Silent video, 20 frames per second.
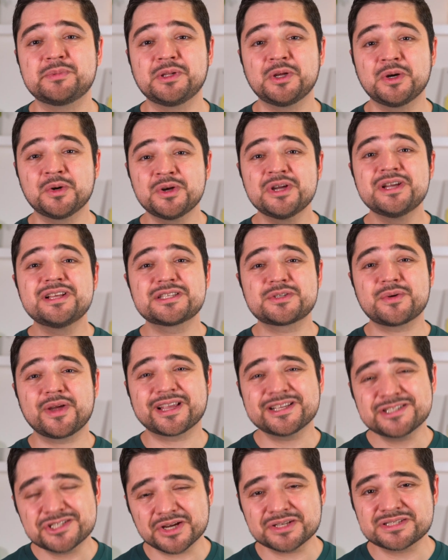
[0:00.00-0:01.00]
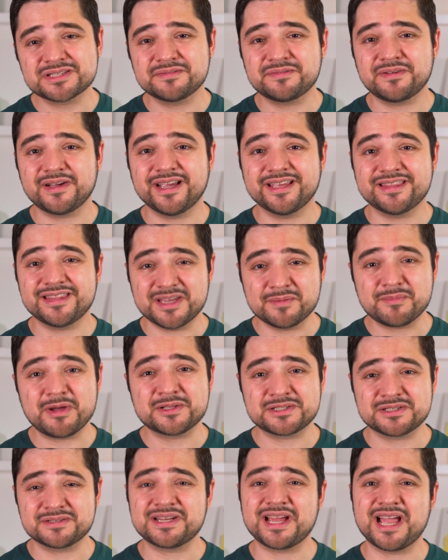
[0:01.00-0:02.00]
below so I can justify the
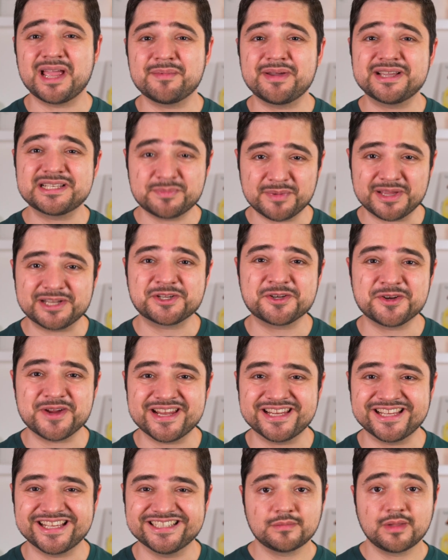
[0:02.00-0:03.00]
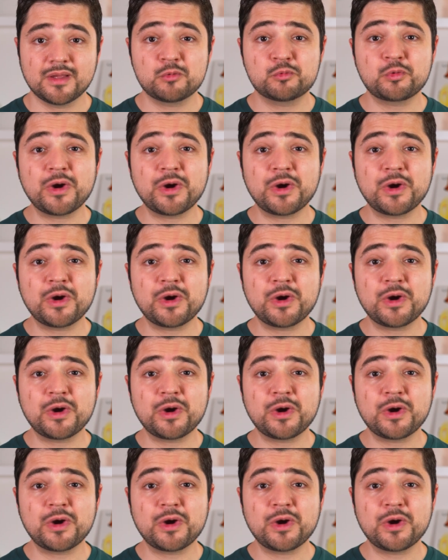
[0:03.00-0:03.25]
amounts of time I spent creating it.